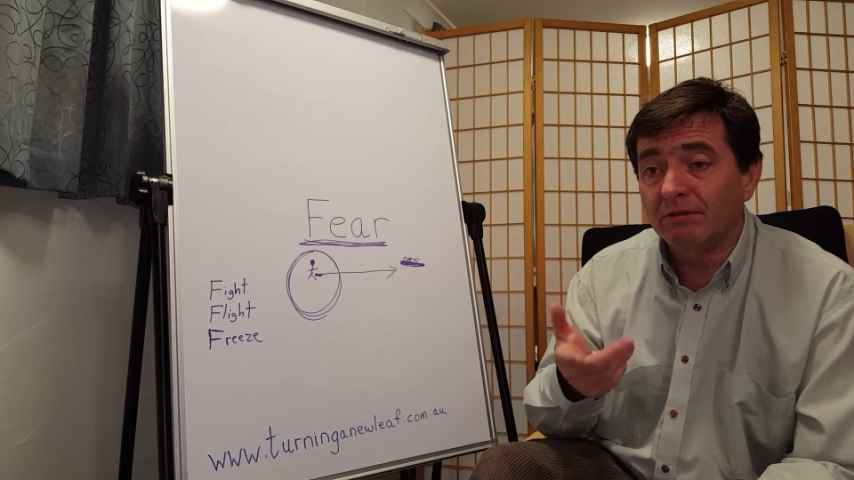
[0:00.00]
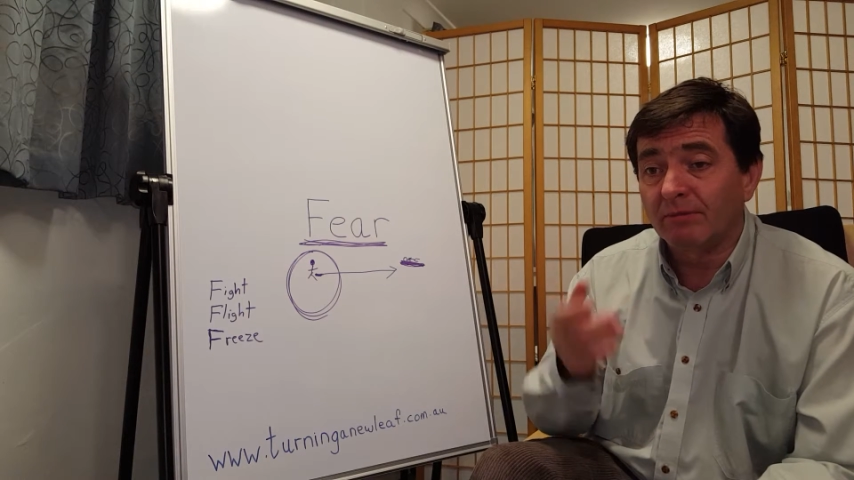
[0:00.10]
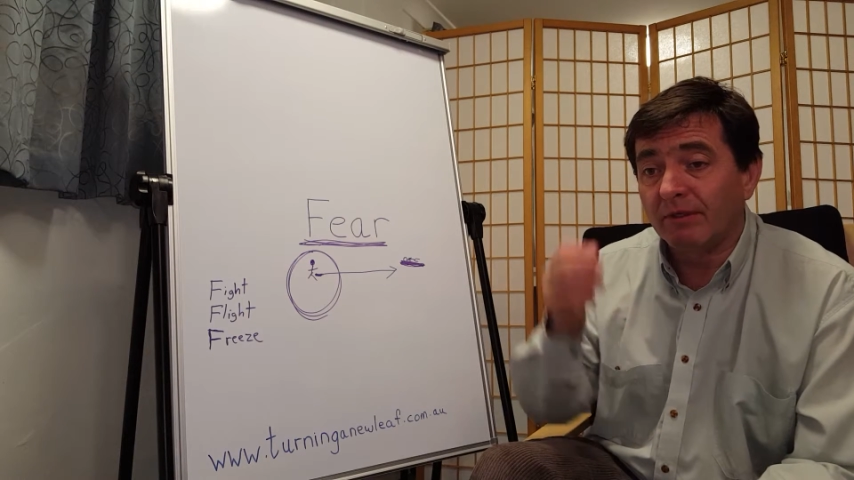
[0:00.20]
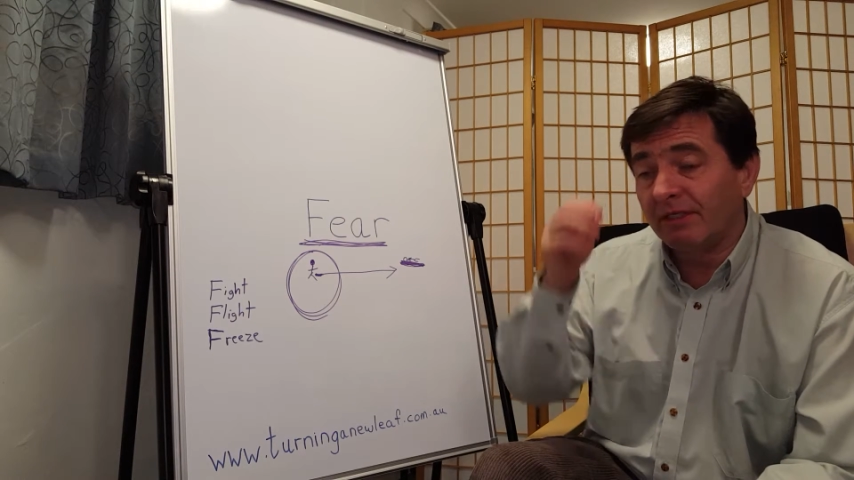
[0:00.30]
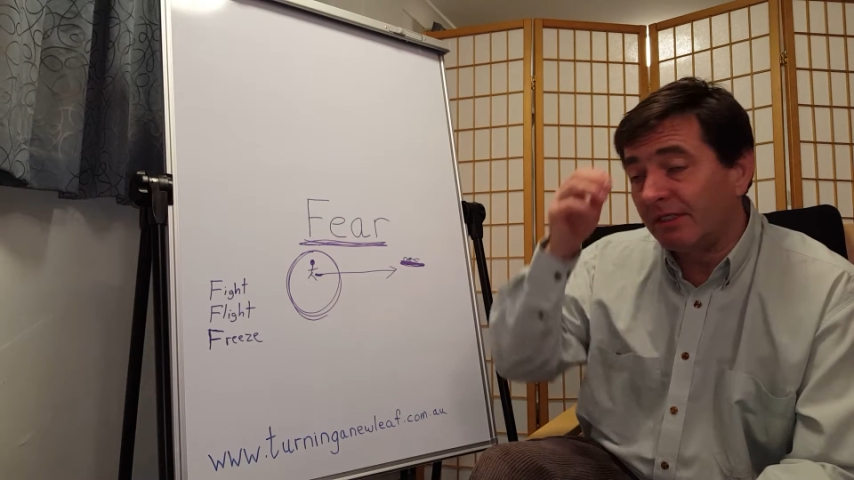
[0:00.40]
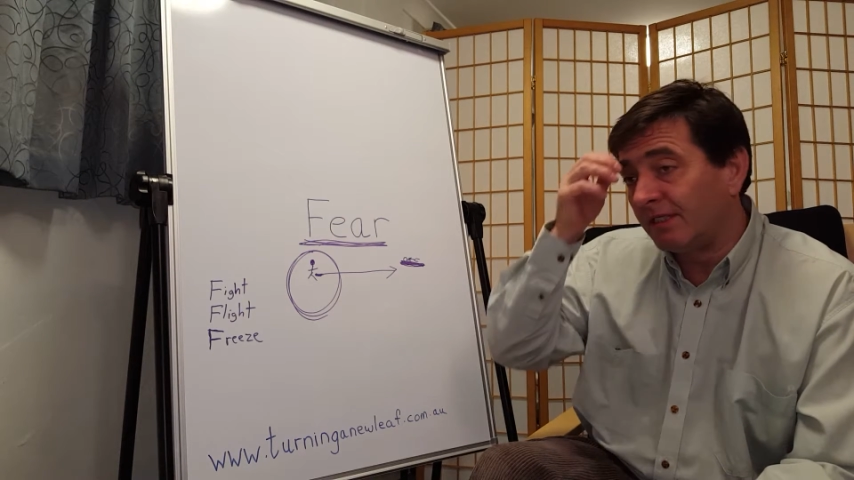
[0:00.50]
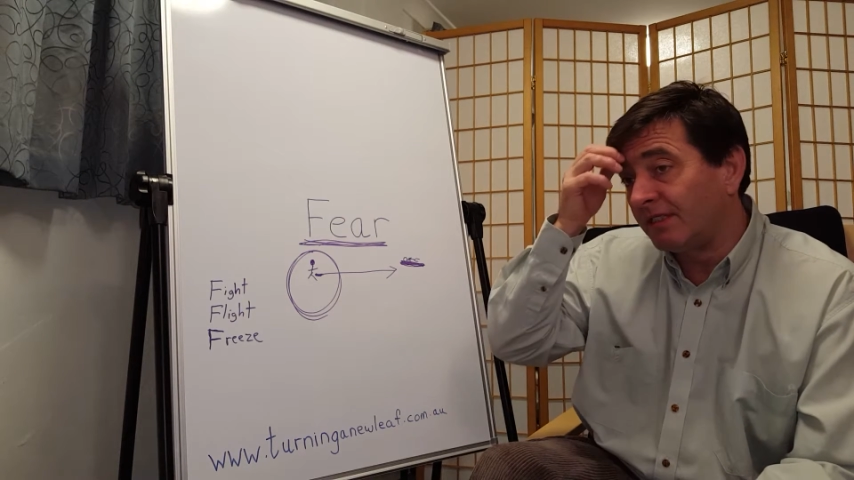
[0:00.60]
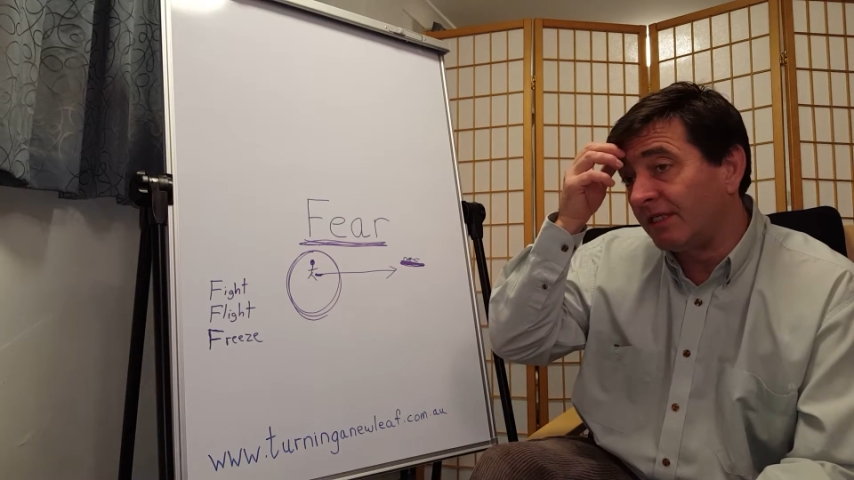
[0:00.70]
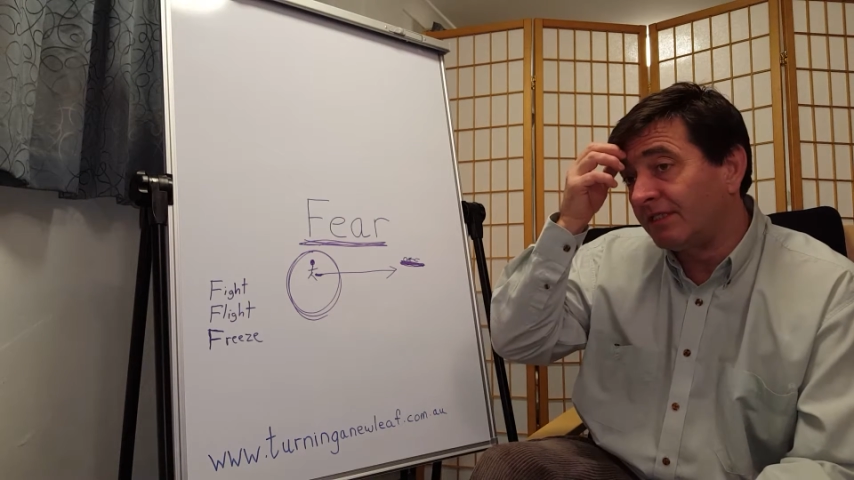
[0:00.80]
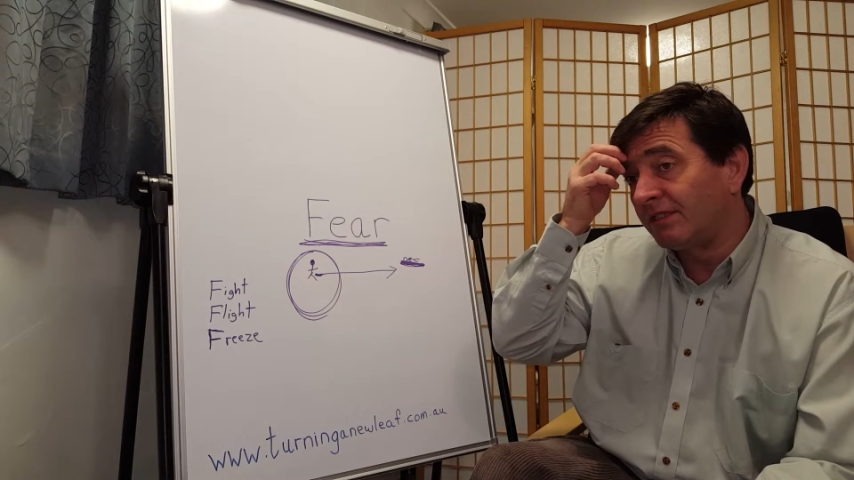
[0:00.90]
about the
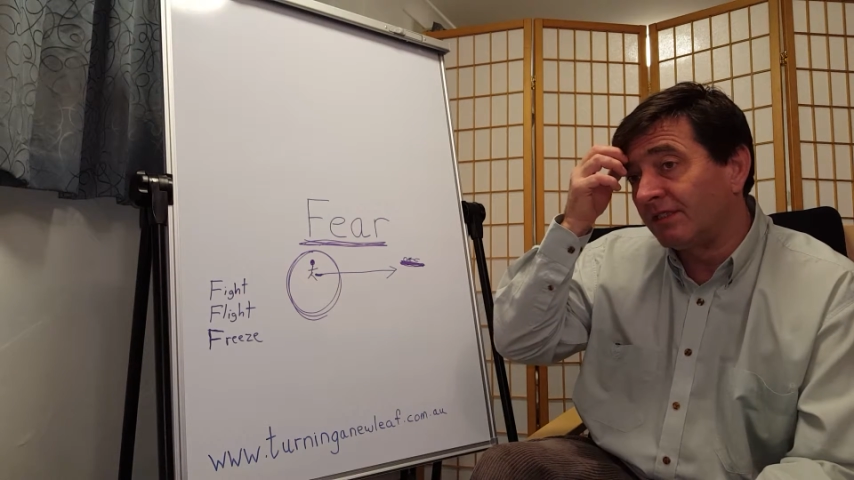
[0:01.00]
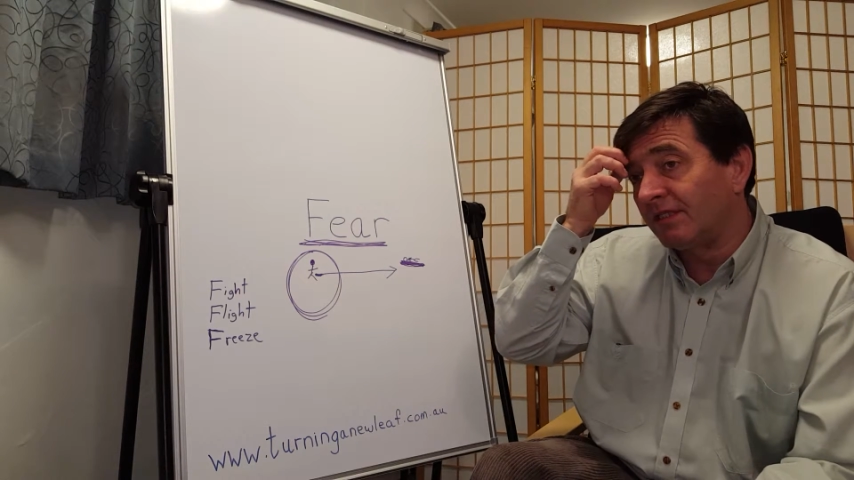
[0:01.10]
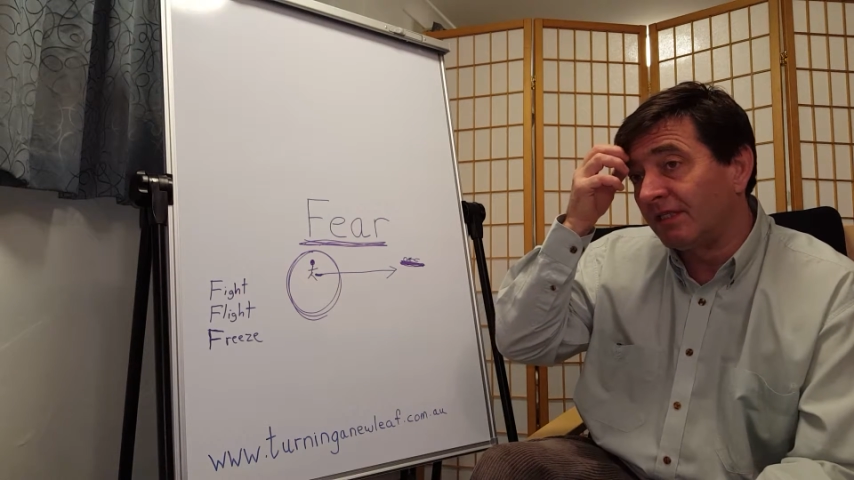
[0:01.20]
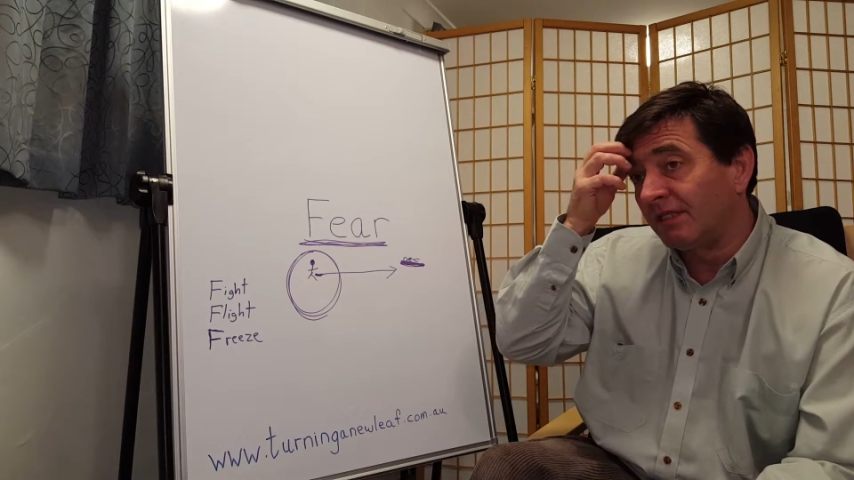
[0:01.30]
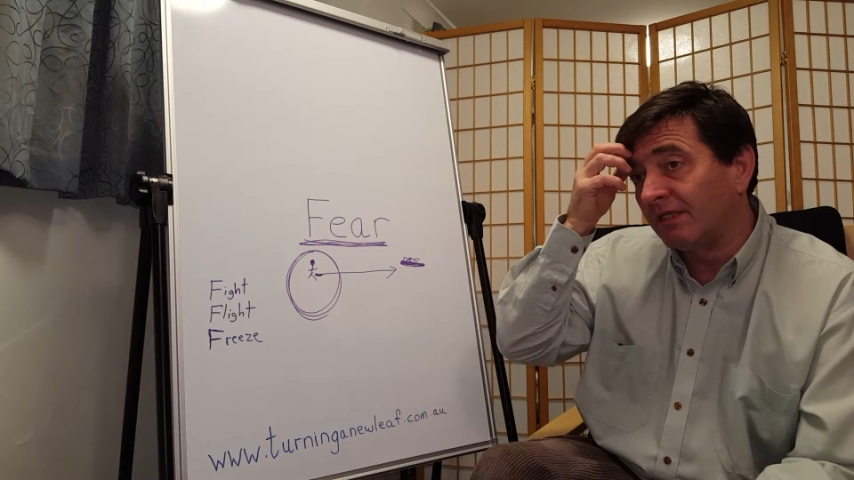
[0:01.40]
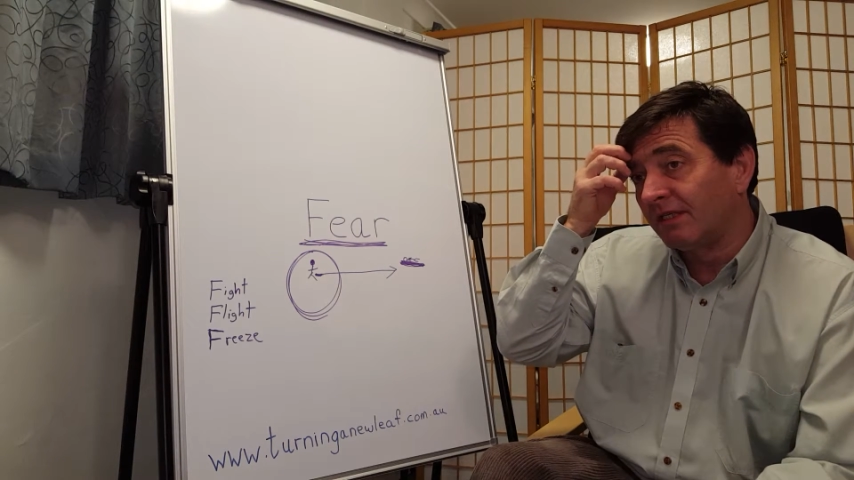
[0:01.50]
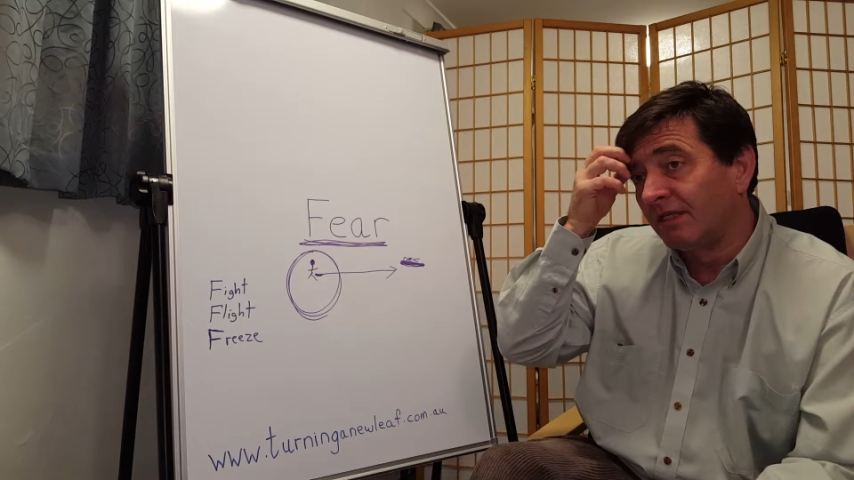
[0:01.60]
indigestion thing.